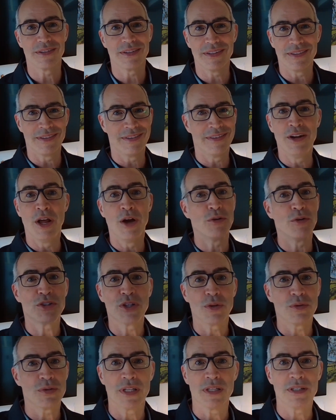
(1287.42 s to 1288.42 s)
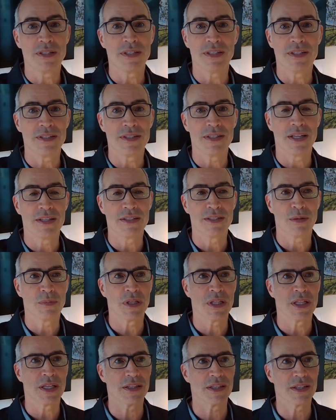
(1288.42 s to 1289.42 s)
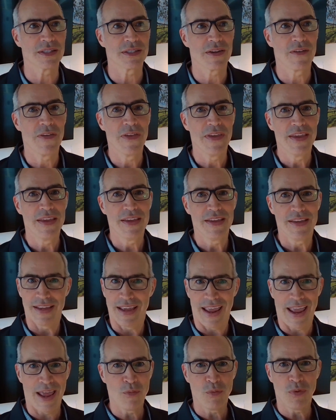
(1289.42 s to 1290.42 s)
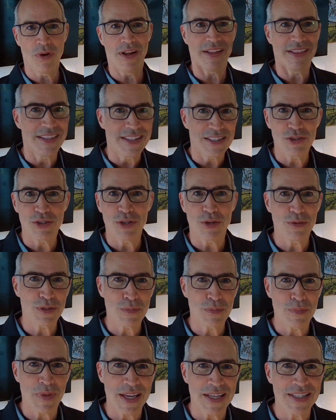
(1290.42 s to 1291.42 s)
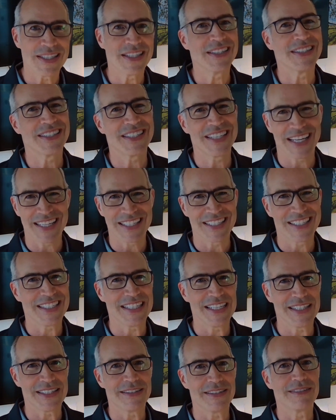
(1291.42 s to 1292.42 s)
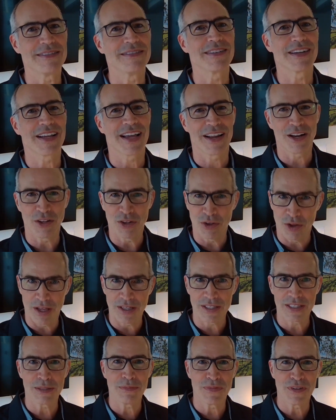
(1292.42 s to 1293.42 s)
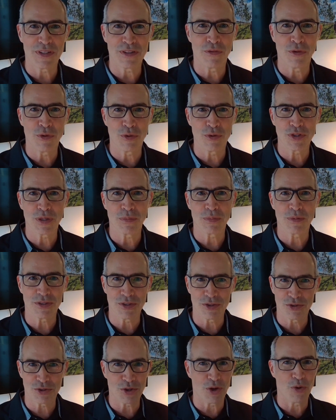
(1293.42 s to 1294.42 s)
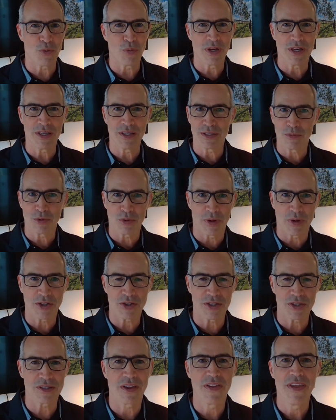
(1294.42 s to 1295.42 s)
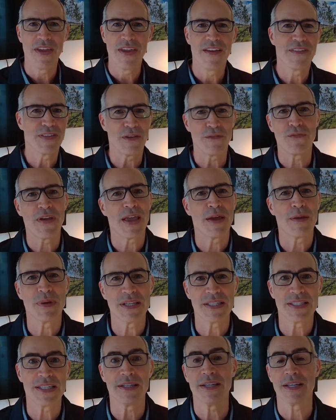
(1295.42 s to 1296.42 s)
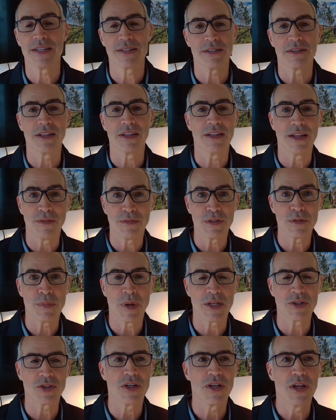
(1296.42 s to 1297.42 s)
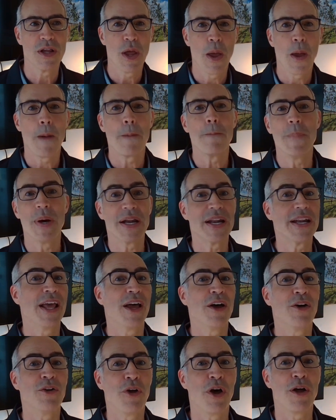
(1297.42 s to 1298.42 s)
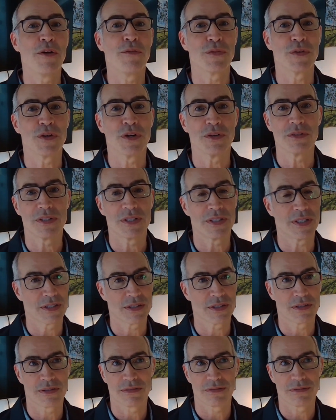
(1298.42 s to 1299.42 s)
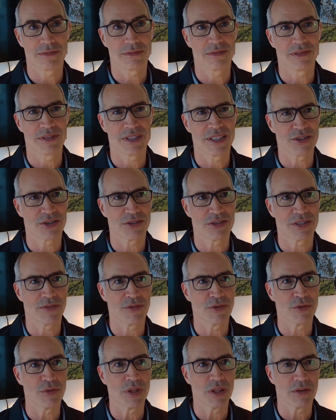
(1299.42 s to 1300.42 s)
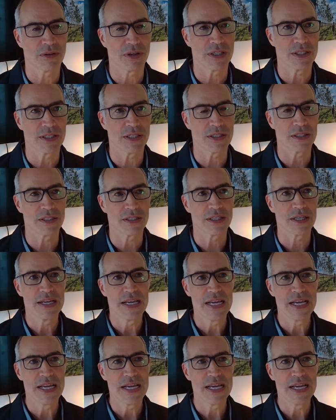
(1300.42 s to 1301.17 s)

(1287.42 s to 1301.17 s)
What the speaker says: No show since then has done something like this. And we're like, this show's amazing. Second season kind of lost some of its viewership because the show went in some directions the fan base didn't necessarily love as much. But it held on for six or seven really great seasons.